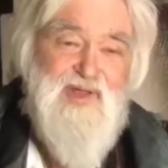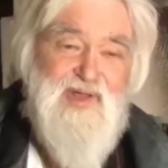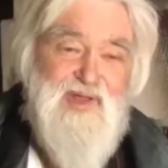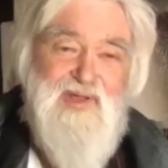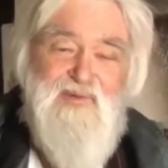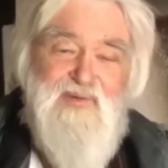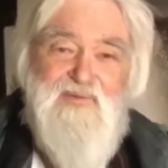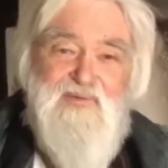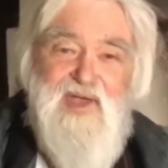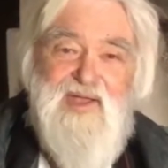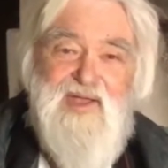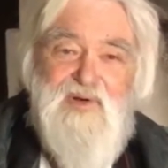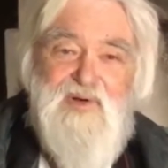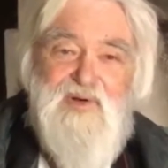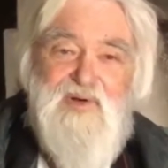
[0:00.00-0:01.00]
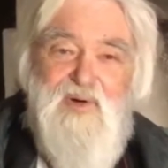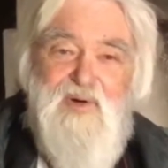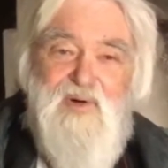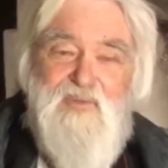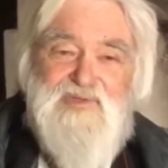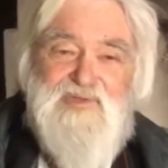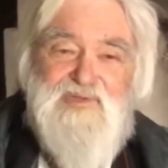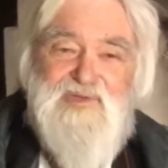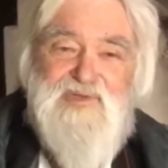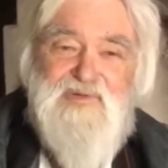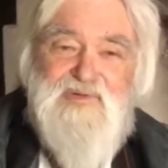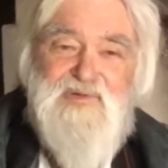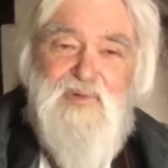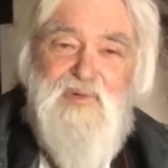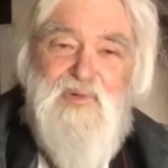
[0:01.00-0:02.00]
they have definitely taken care when they
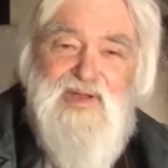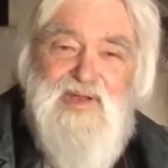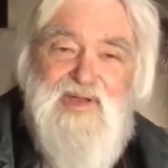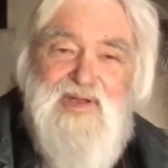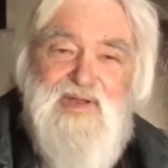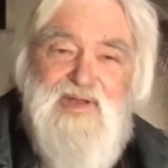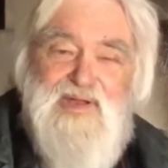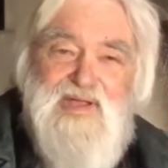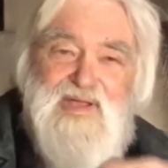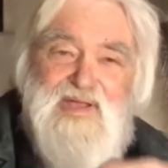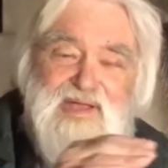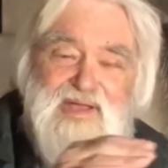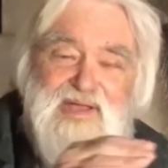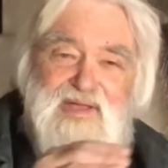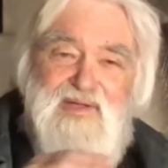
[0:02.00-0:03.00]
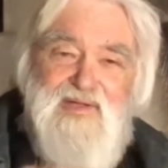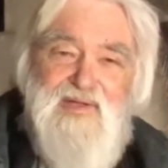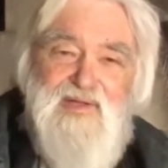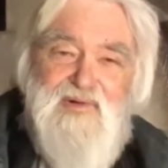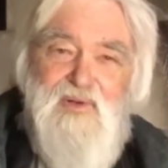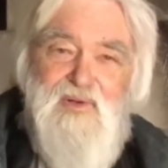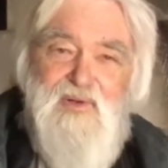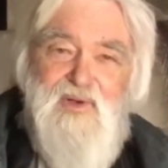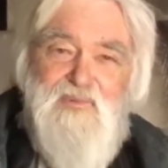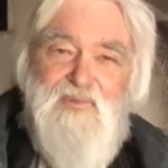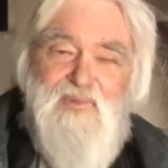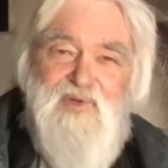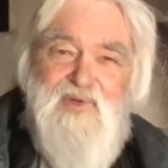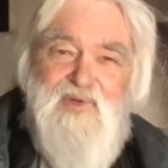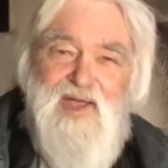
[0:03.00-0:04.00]
created this. In the credits,
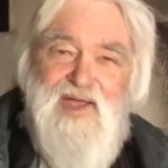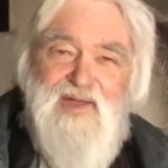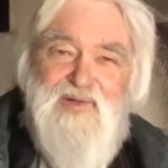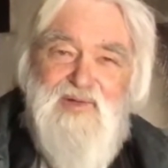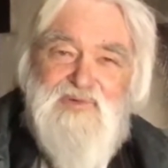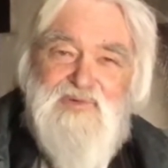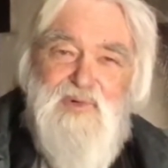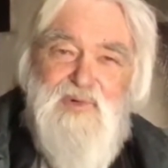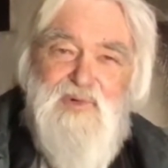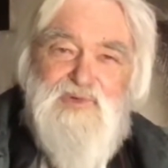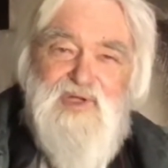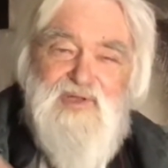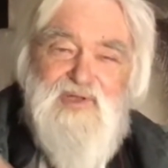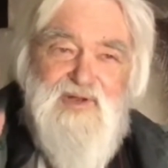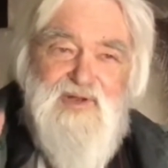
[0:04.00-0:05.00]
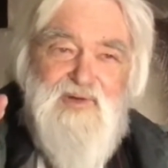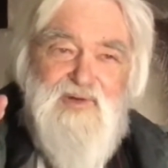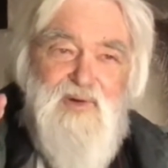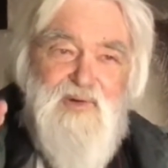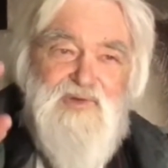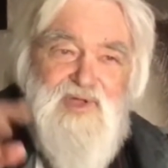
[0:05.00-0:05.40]
this man is given special